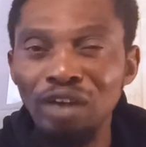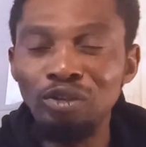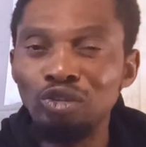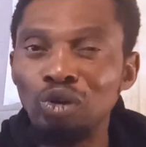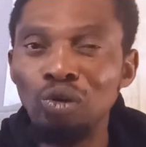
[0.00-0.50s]
have
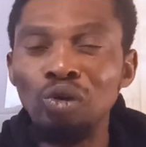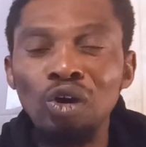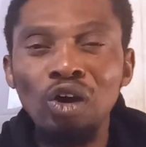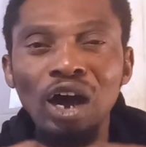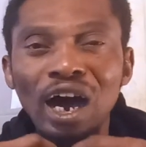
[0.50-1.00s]
to
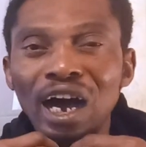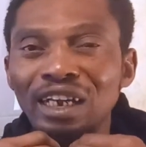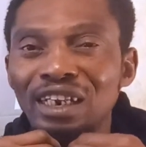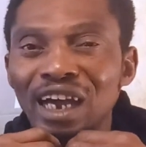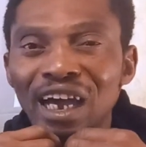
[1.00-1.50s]
do,
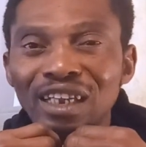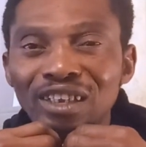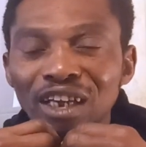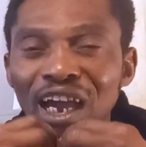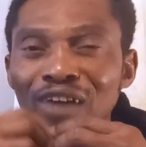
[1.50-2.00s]

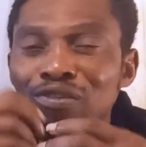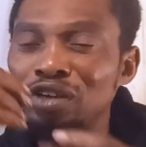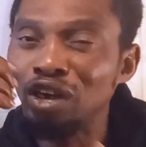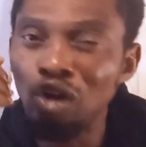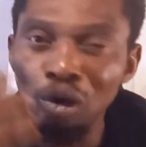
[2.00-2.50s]
and they have
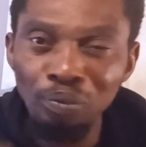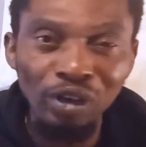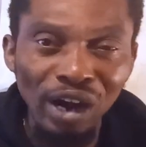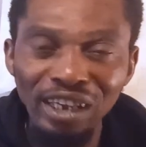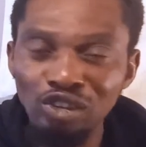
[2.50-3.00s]
a
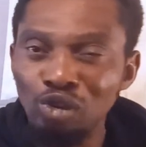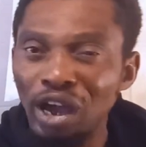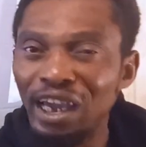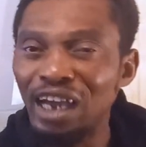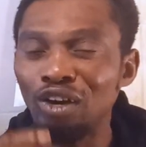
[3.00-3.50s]
copyright
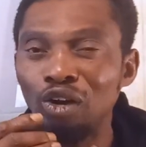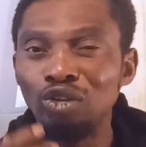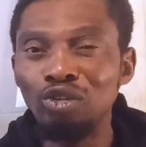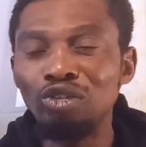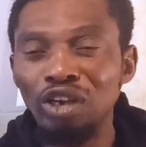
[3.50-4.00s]
strike, and all
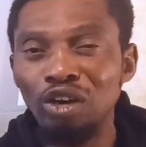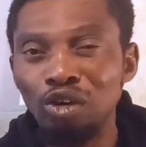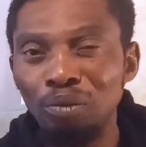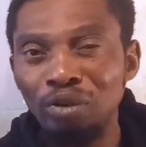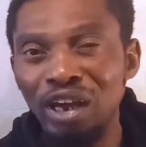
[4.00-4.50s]
those
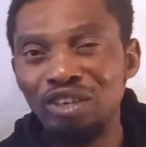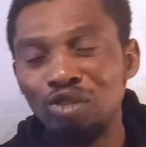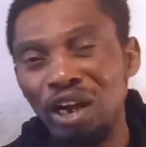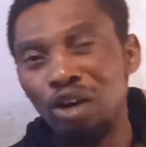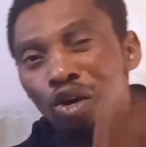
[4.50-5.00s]

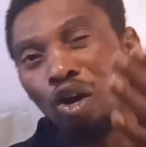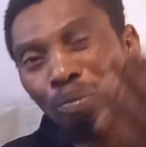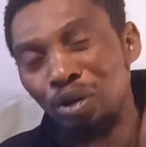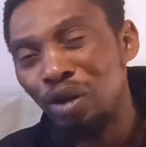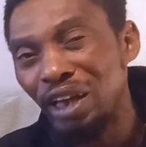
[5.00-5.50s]

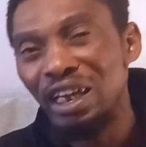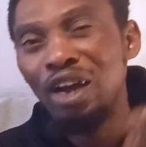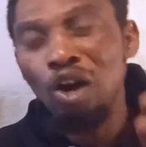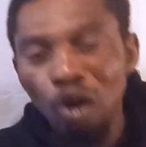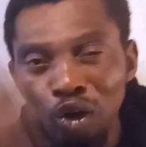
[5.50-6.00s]
copyright,
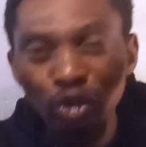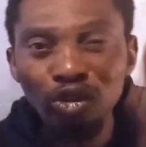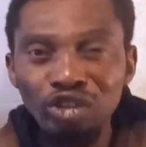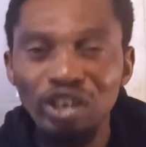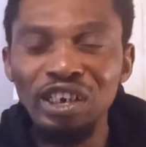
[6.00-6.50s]
all
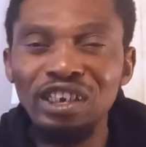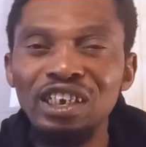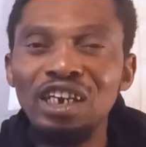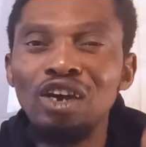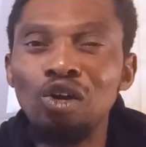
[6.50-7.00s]
those
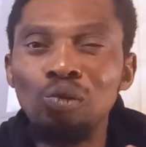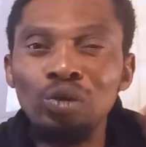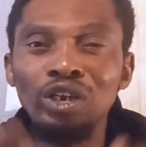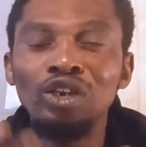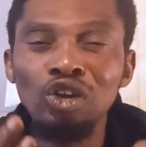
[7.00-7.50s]
things
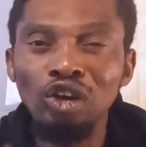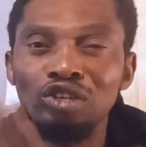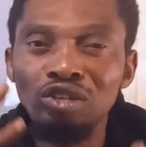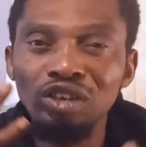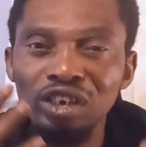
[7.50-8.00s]
will
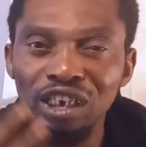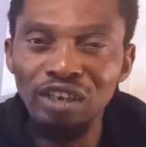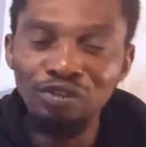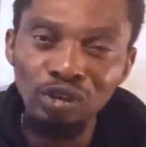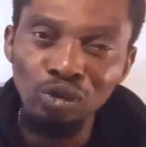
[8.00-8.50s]
not
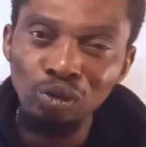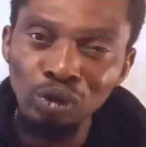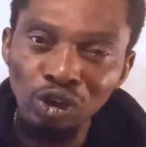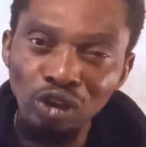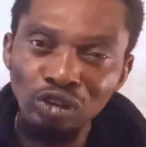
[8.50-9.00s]
give
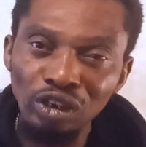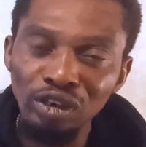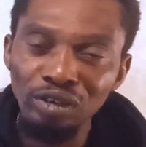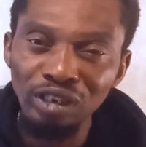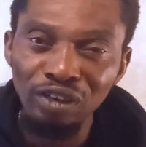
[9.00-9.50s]

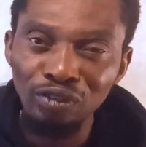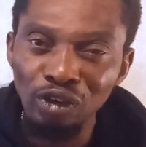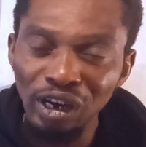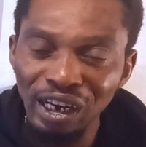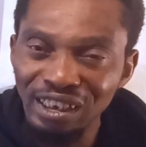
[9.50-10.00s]

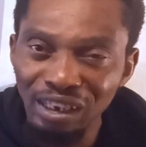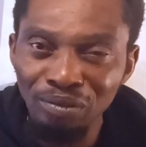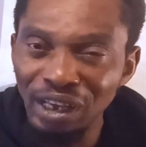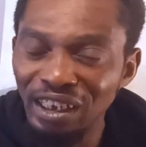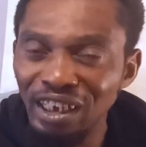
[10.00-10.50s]
you an
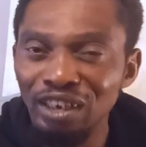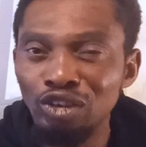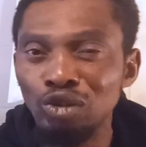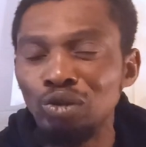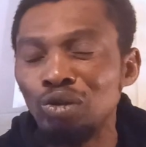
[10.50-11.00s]
acceptance
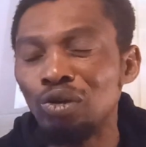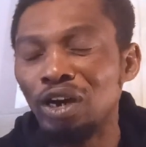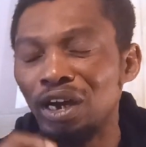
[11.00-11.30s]
into